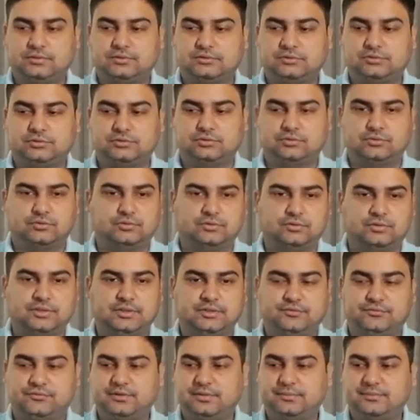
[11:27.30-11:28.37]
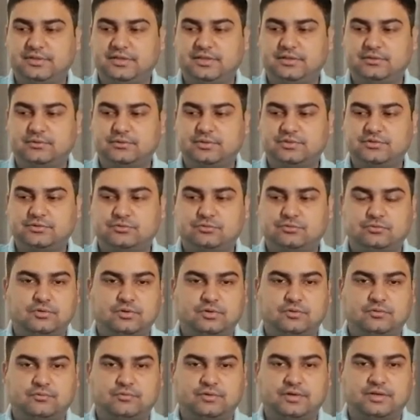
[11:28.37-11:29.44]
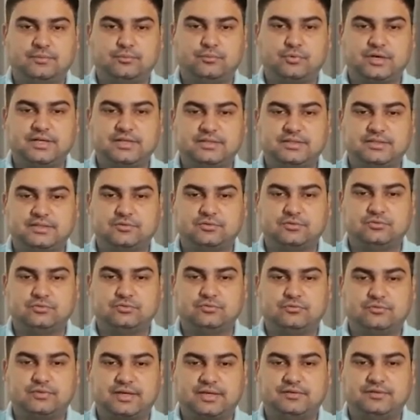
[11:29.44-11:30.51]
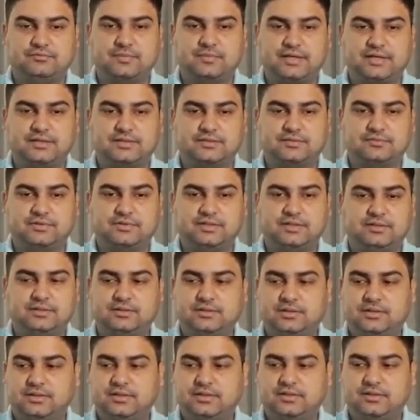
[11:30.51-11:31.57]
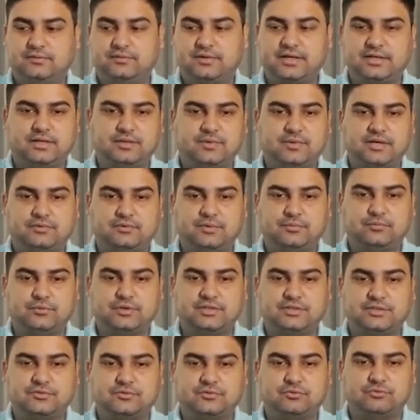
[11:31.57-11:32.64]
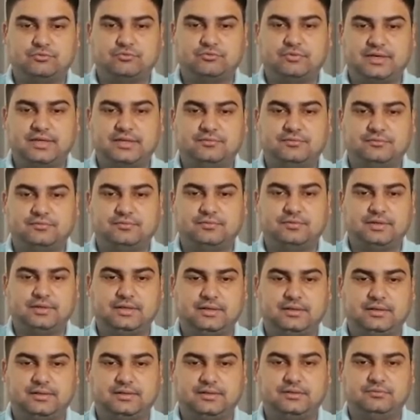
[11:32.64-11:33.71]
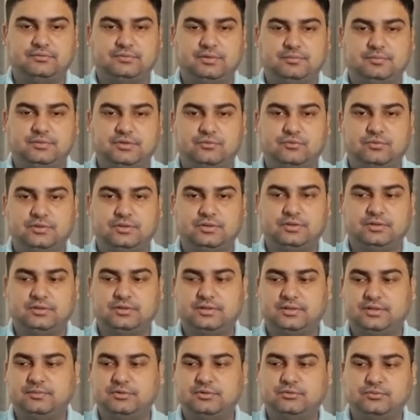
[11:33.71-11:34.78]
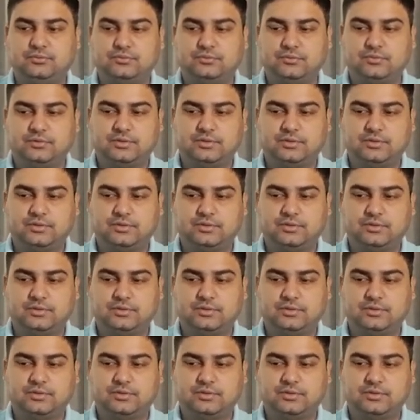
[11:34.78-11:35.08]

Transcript: So it will be equals to 1.025 minus 1 divided by 1.025, and it will be whole W.